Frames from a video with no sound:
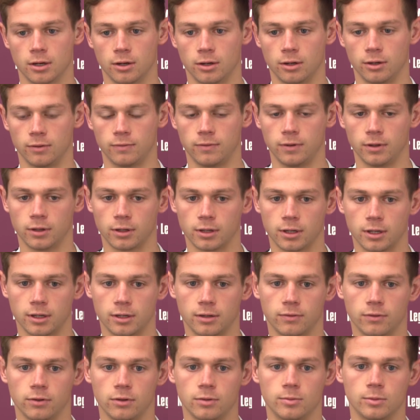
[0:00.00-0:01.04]
hopefully I can add
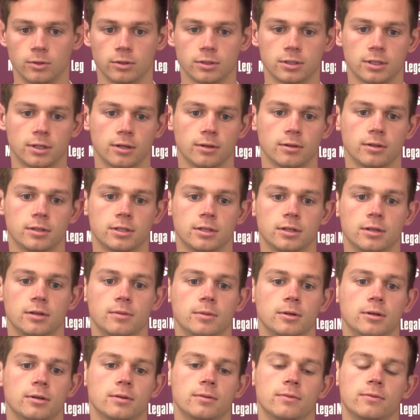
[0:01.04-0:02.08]
a few more to help the
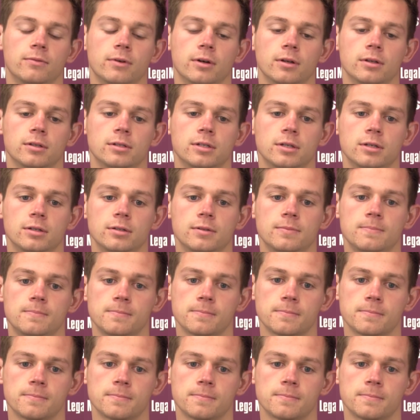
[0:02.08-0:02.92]
team throughout the season.